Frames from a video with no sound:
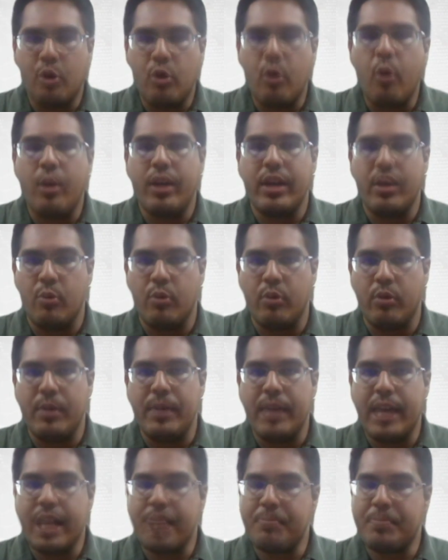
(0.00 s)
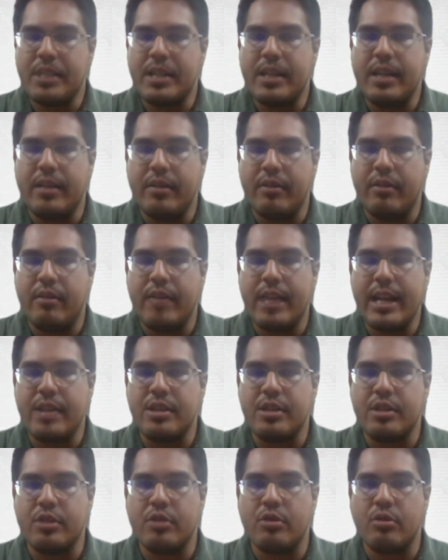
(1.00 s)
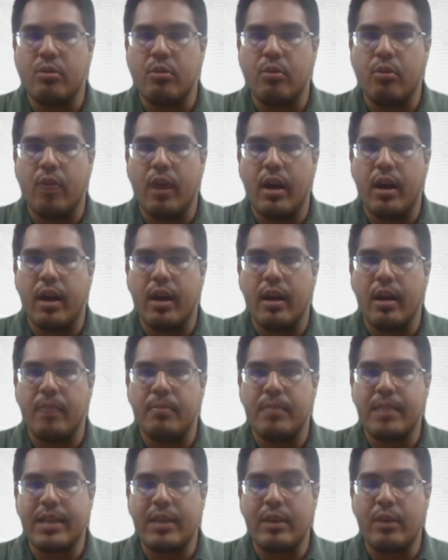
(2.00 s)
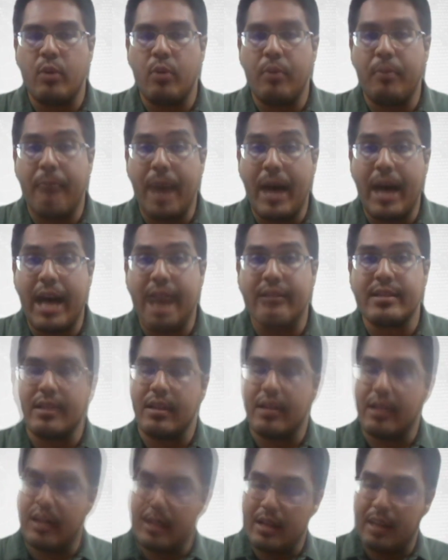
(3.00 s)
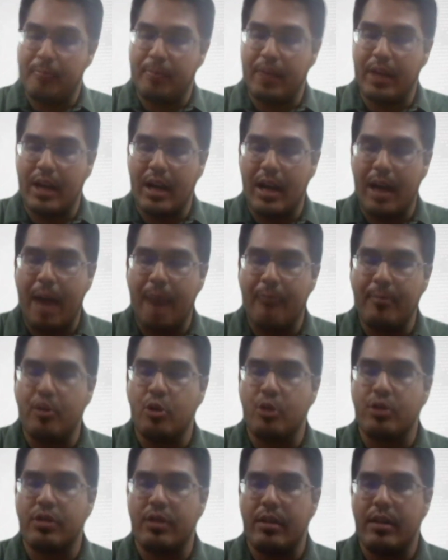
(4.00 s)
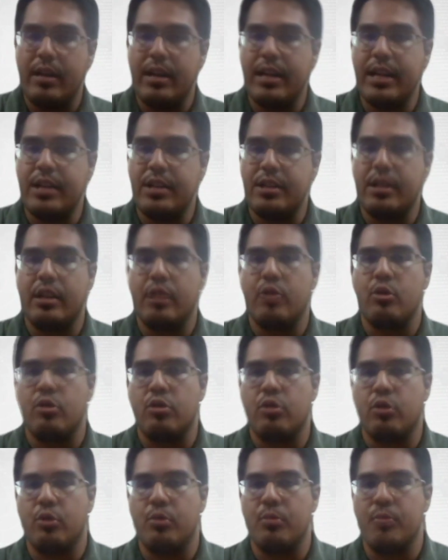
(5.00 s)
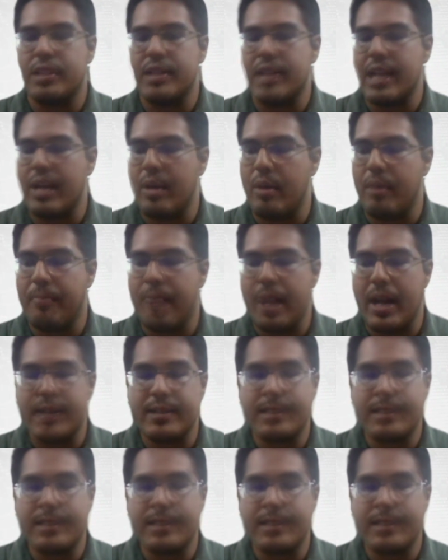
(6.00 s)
of tone it would be, especially in relations to uh, Bersatu and PAS, the, the relation to, to Bersatu and